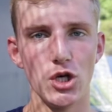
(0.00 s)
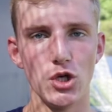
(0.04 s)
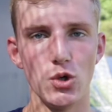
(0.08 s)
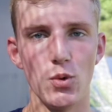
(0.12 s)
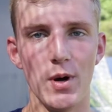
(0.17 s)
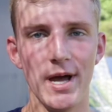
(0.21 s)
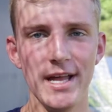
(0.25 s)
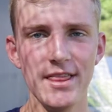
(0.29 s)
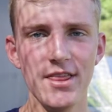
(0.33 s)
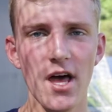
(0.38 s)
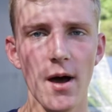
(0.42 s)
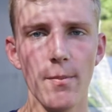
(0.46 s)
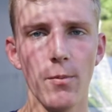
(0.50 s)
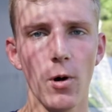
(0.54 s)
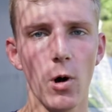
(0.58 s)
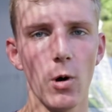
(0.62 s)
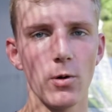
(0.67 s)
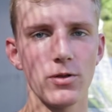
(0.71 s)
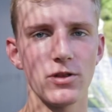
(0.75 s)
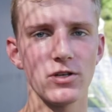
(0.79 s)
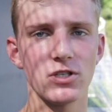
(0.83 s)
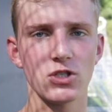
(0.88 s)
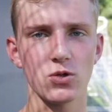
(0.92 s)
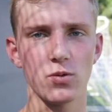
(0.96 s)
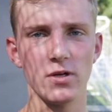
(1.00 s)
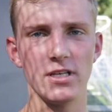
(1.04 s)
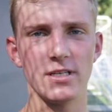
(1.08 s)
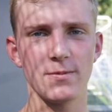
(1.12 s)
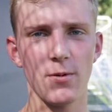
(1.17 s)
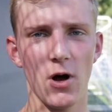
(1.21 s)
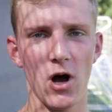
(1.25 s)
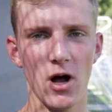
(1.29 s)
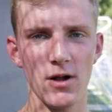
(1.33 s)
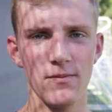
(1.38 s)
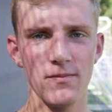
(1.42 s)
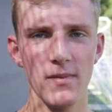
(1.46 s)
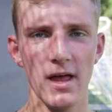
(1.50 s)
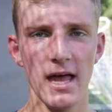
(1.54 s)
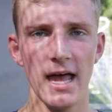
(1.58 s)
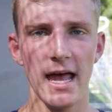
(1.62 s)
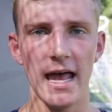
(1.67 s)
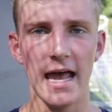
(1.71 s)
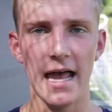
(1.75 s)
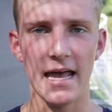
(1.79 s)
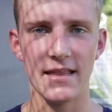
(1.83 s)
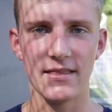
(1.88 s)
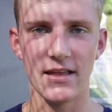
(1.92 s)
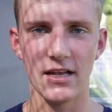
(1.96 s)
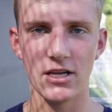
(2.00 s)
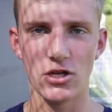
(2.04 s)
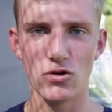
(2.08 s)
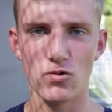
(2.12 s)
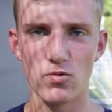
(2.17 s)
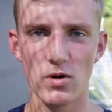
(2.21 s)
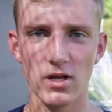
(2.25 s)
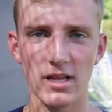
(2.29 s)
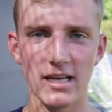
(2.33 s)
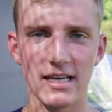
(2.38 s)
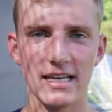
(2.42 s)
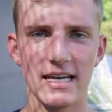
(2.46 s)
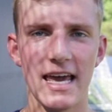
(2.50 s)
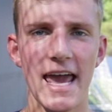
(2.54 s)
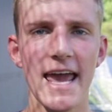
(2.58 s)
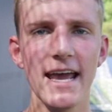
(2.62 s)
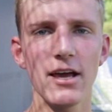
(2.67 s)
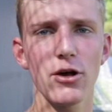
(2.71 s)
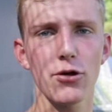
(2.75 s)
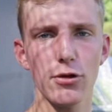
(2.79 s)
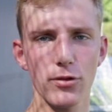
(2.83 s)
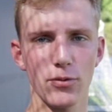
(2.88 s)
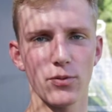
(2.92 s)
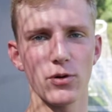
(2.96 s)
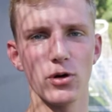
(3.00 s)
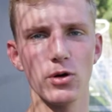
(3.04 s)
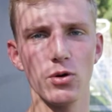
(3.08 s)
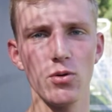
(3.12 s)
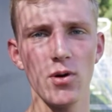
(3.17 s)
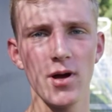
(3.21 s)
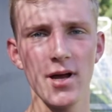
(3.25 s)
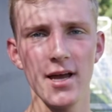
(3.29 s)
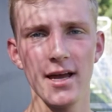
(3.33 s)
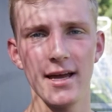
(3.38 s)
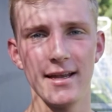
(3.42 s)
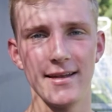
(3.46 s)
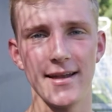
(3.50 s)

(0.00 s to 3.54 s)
you hit that ball with the sweet spot and then you really kick through,